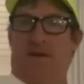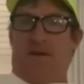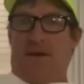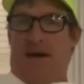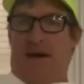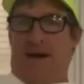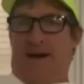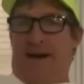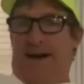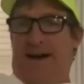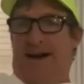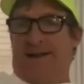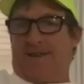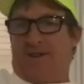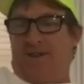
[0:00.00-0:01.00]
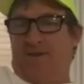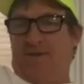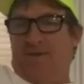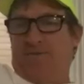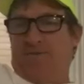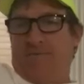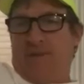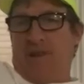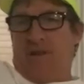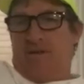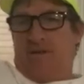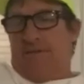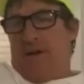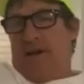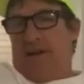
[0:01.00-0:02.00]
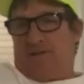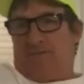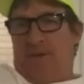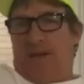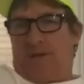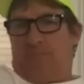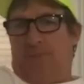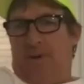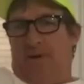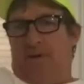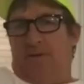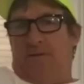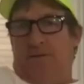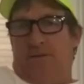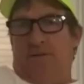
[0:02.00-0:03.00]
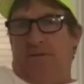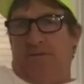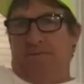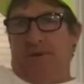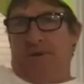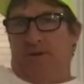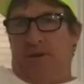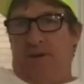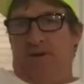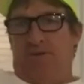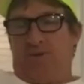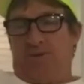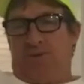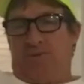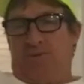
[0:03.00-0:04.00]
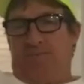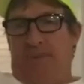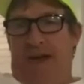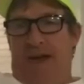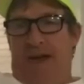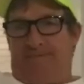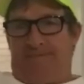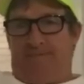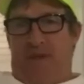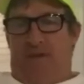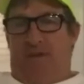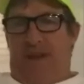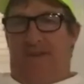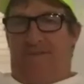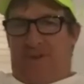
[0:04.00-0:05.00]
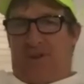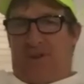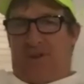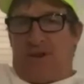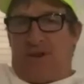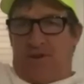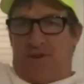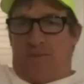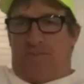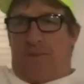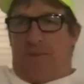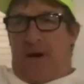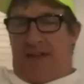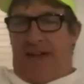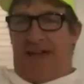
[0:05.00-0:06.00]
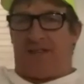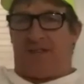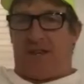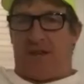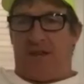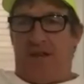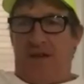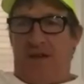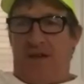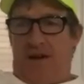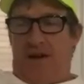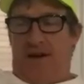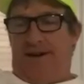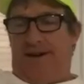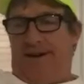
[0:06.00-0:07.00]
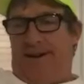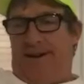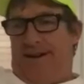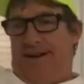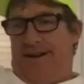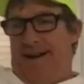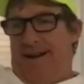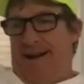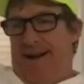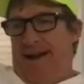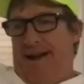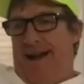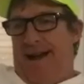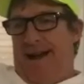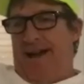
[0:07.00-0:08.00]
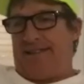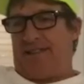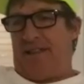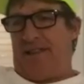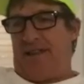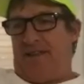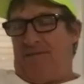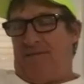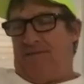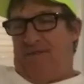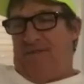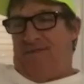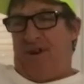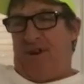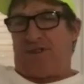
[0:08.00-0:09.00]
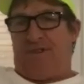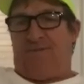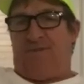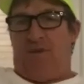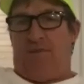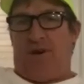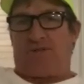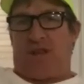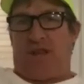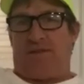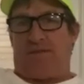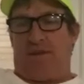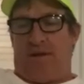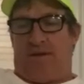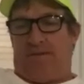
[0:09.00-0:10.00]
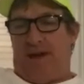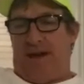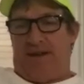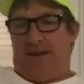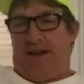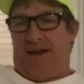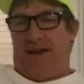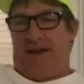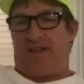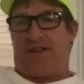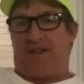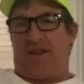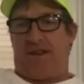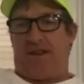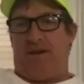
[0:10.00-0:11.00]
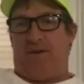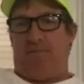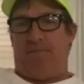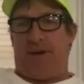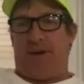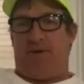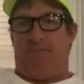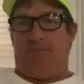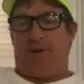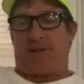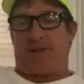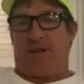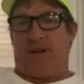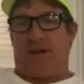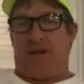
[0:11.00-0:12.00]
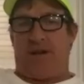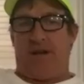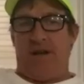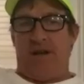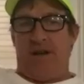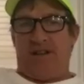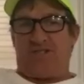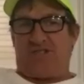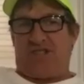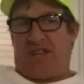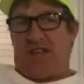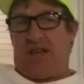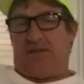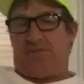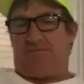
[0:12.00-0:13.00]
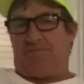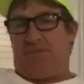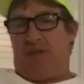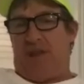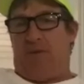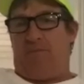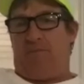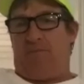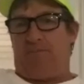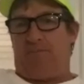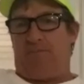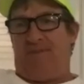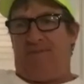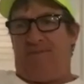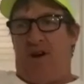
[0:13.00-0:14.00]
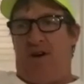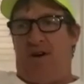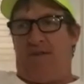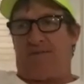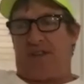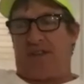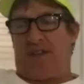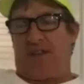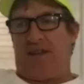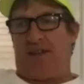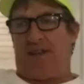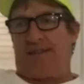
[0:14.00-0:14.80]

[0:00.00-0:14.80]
I do, as Bill knows, back, when I first started doing podcasting, I did it first and foremost to, not necessarily to help Bill, but to get, people involved, to get